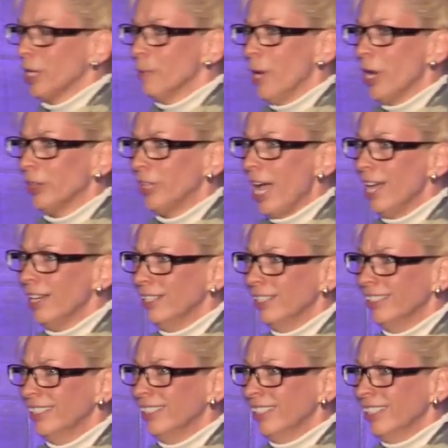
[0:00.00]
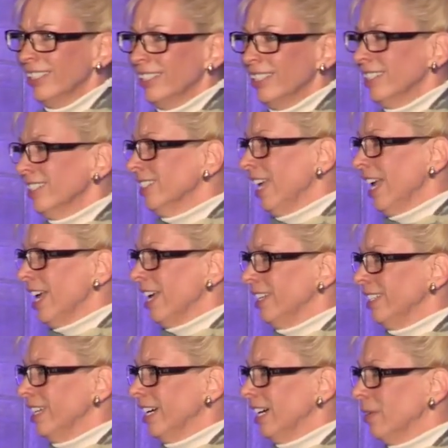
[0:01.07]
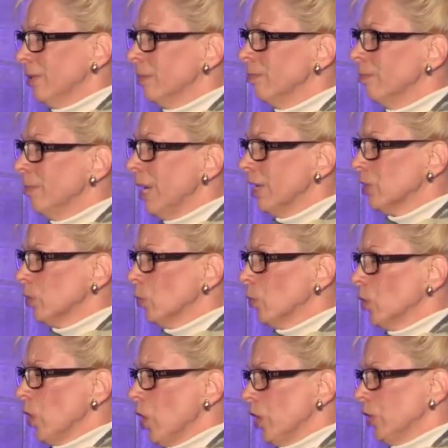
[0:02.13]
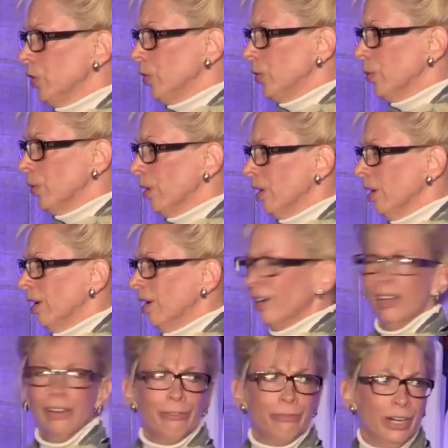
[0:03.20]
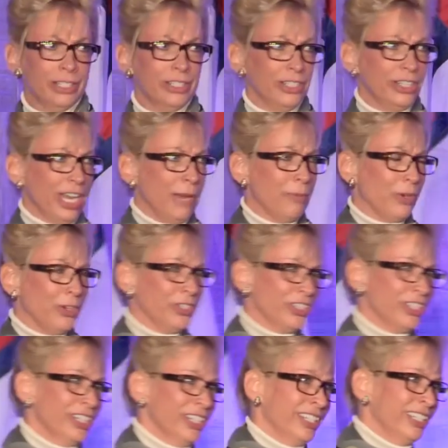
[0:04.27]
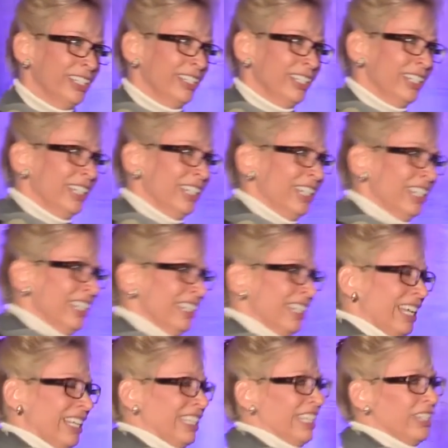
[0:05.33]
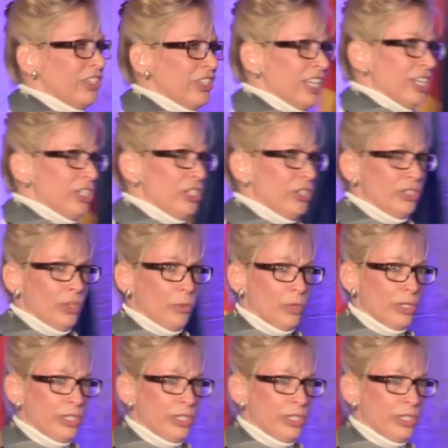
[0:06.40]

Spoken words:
about that and pass the word on to your friends and neighbors that these are the issues that we're